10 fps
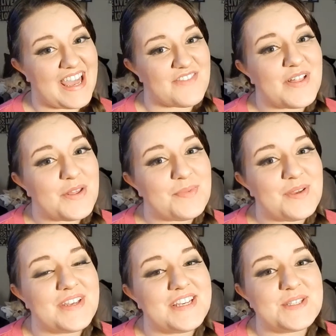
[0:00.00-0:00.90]
Hey fellow
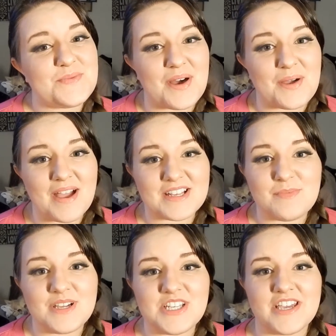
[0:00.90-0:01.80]
beauties, welcome back to
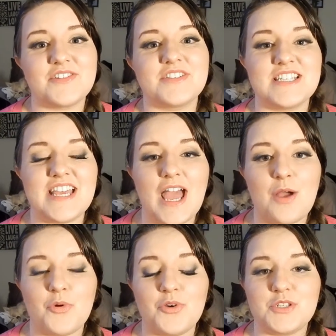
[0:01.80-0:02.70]
my channel. Today
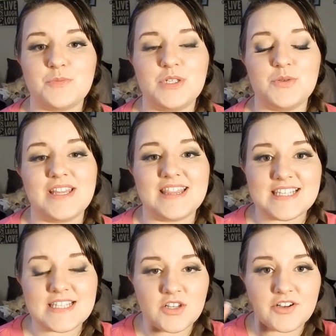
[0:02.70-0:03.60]
I'm going to be doing
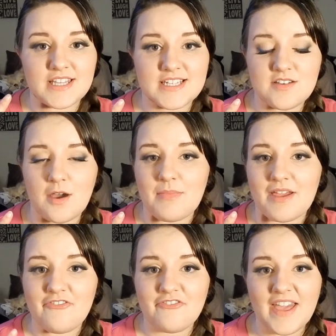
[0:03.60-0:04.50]
this look that is on
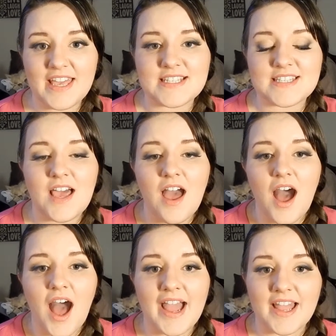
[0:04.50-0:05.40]
my face.
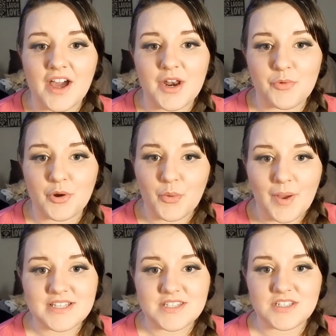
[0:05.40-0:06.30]
I got a
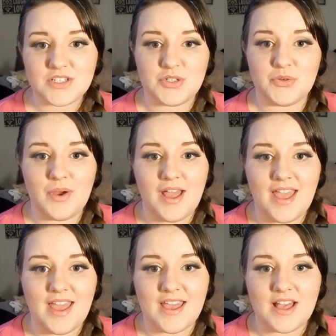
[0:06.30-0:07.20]
request to do
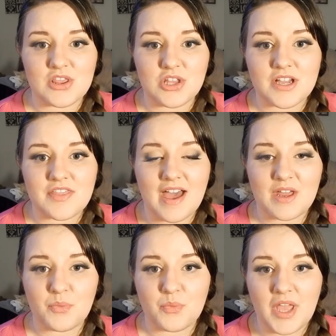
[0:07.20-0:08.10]
a look
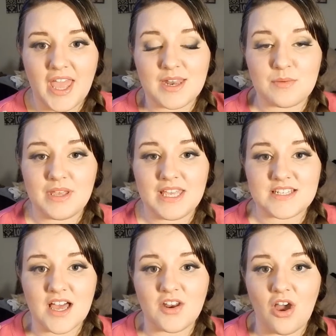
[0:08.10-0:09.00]
that can be
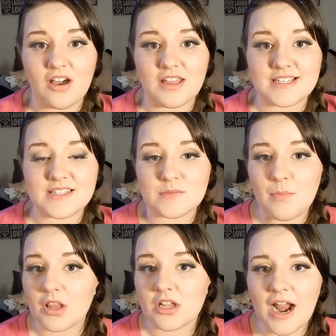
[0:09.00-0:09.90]
done on
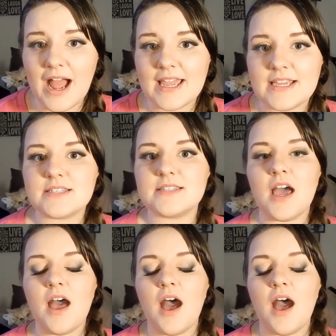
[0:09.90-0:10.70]
smaller eyes,